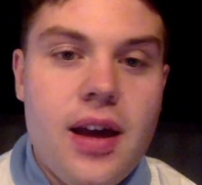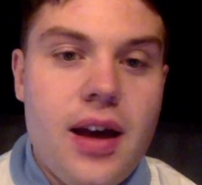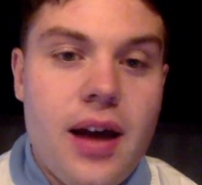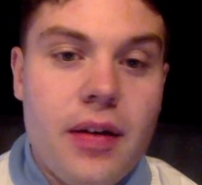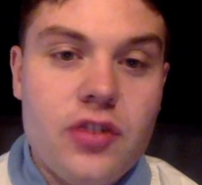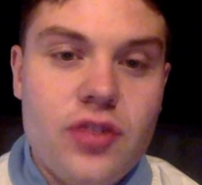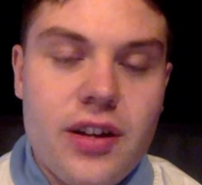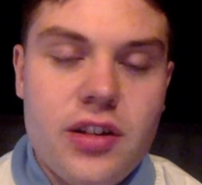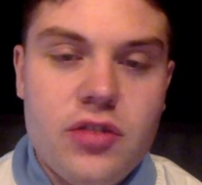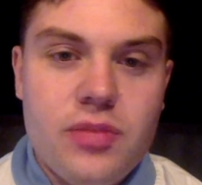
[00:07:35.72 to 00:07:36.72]
I'm going to try
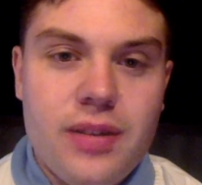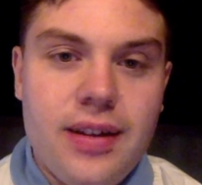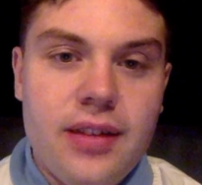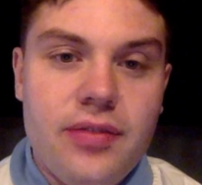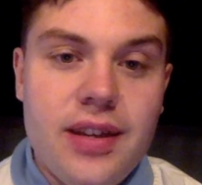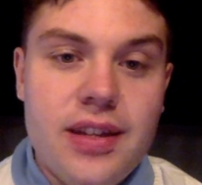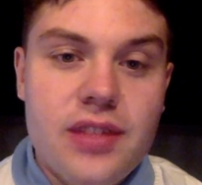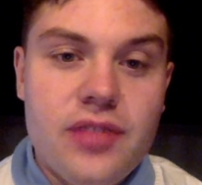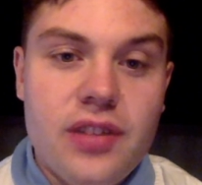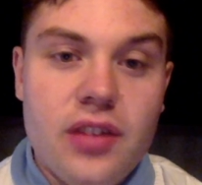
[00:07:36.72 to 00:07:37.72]
and do as many of
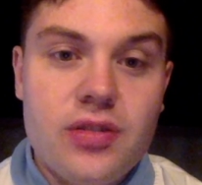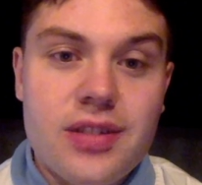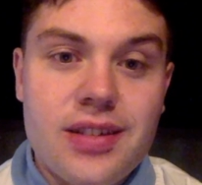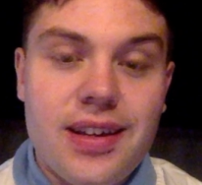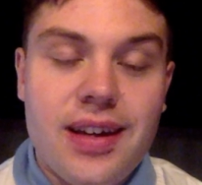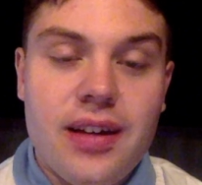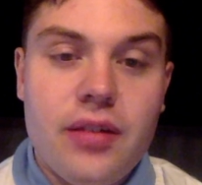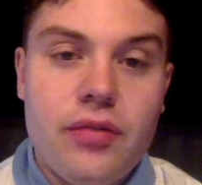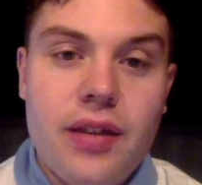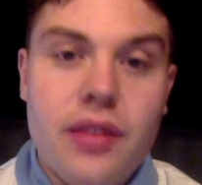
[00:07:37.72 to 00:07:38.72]
these videos as I
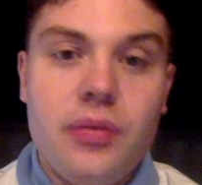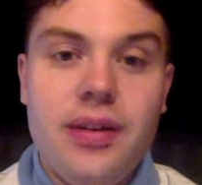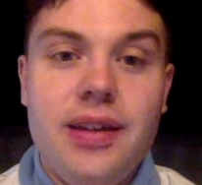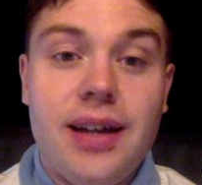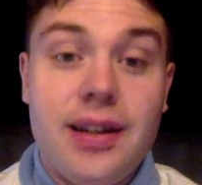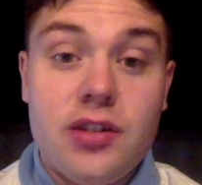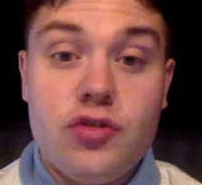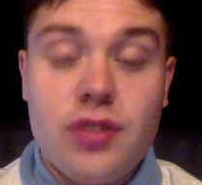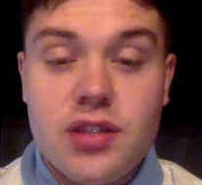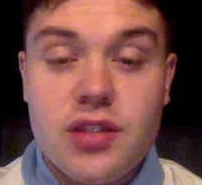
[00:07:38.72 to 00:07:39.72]
can throughout the week and as
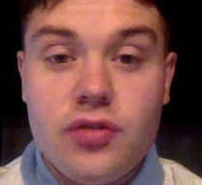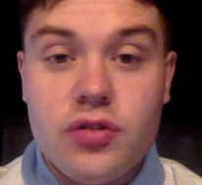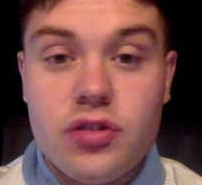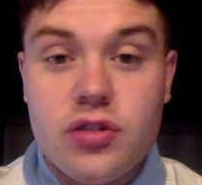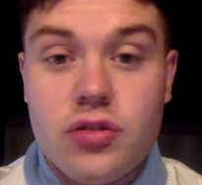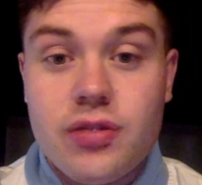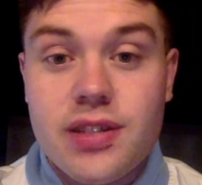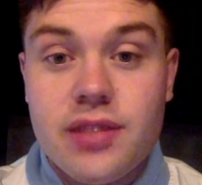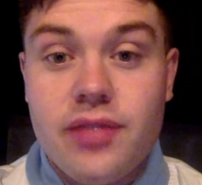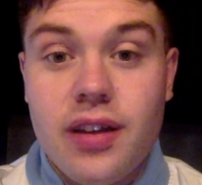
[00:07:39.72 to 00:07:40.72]
transfer stories
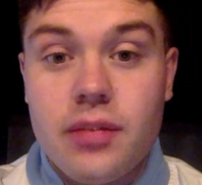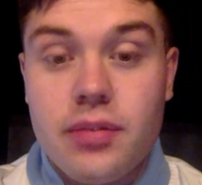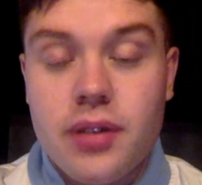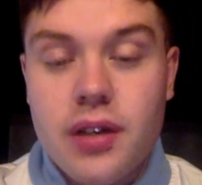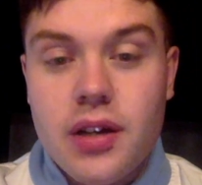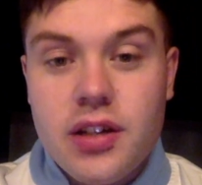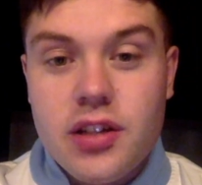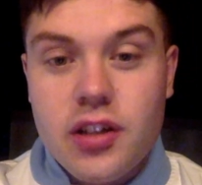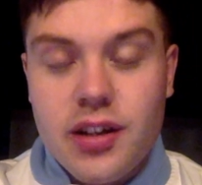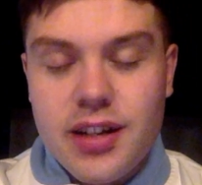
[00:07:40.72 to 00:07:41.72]
develop.
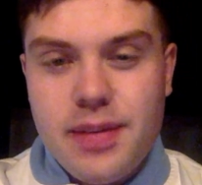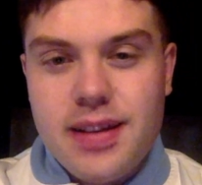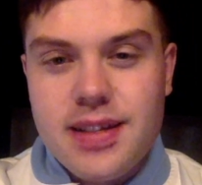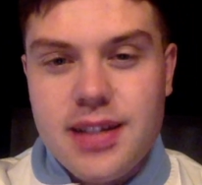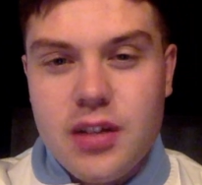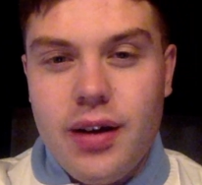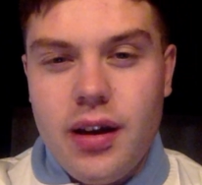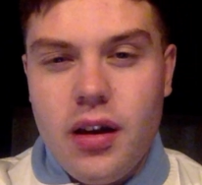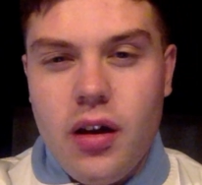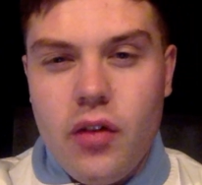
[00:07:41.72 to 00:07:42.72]
So you can expect to see quite
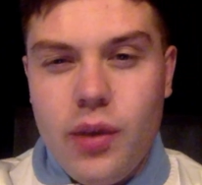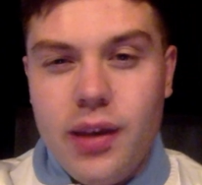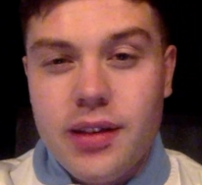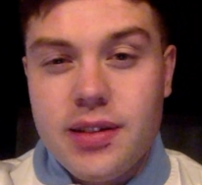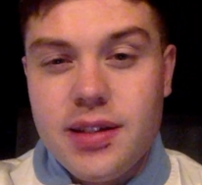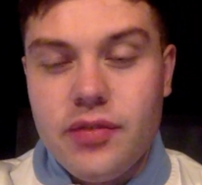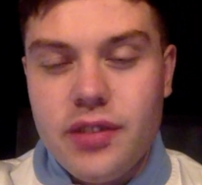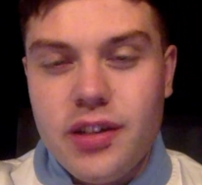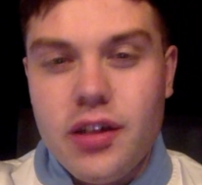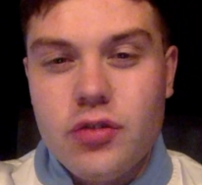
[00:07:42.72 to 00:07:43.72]
a lot of Wheel and Deal
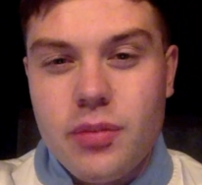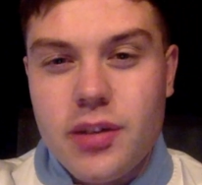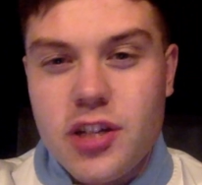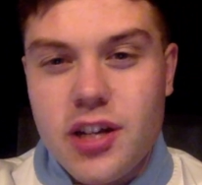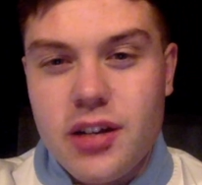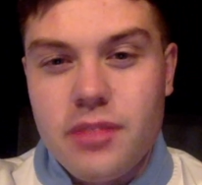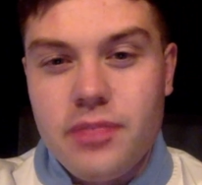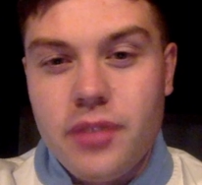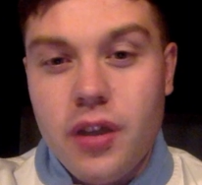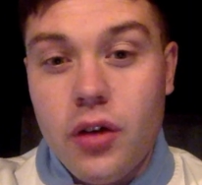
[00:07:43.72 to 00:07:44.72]
videos on my channel
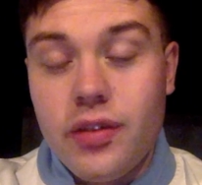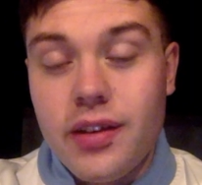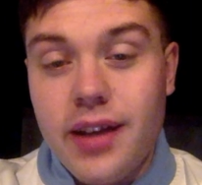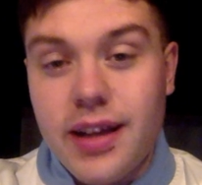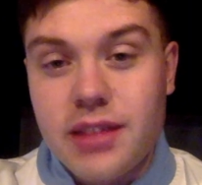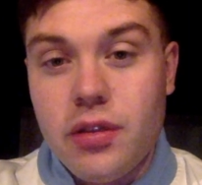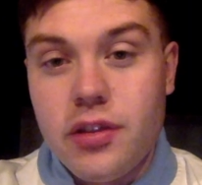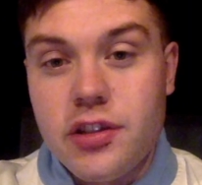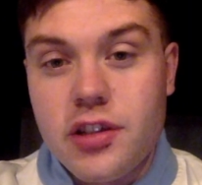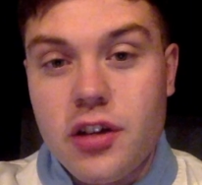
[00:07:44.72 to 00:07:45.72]
over the next
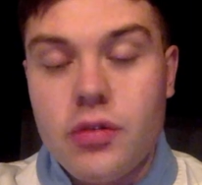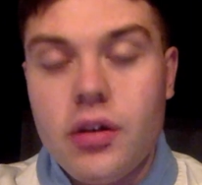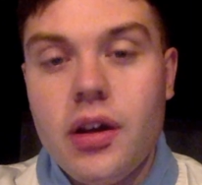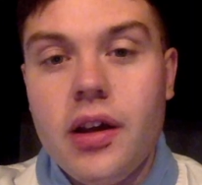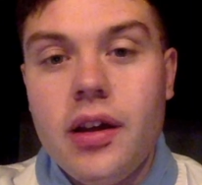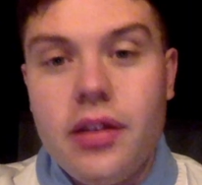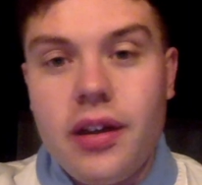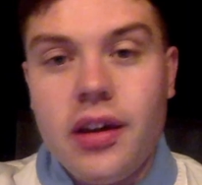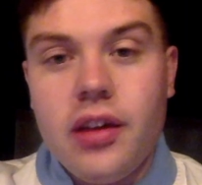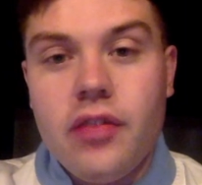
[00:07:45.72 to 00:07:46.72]
month or so.
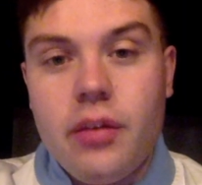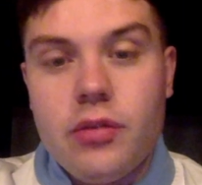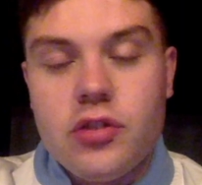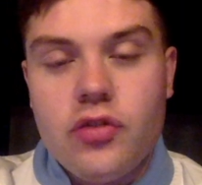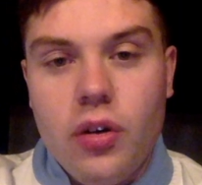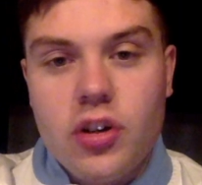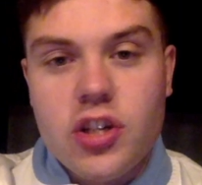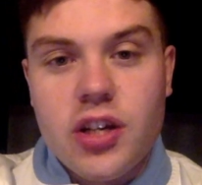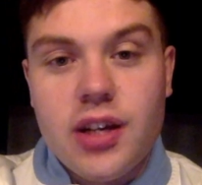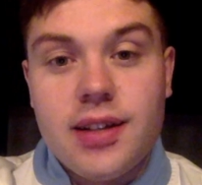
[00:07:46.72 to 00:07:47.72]
Thank you very much for
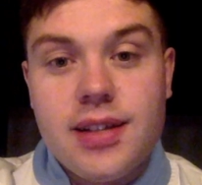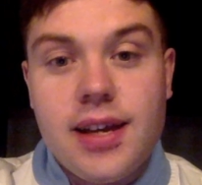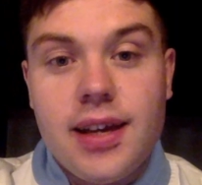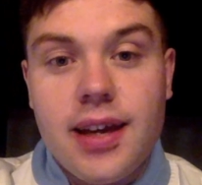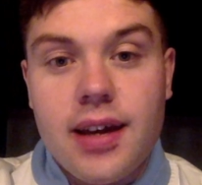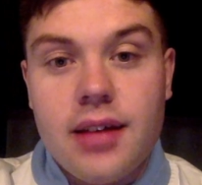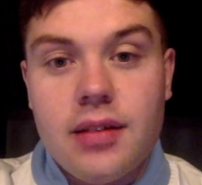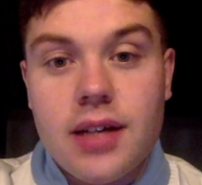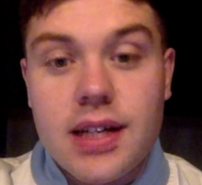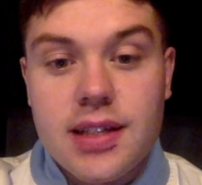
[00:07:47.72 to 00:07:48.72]
watching, take care,
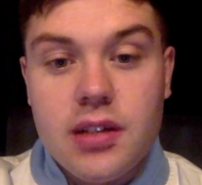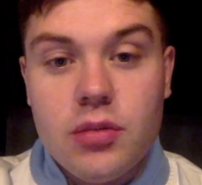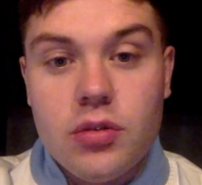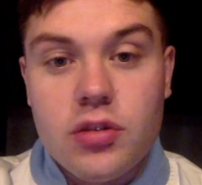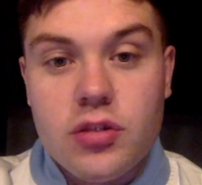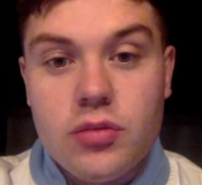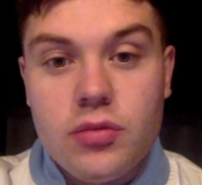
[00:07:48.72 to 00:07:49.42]
and I'll see you all soon.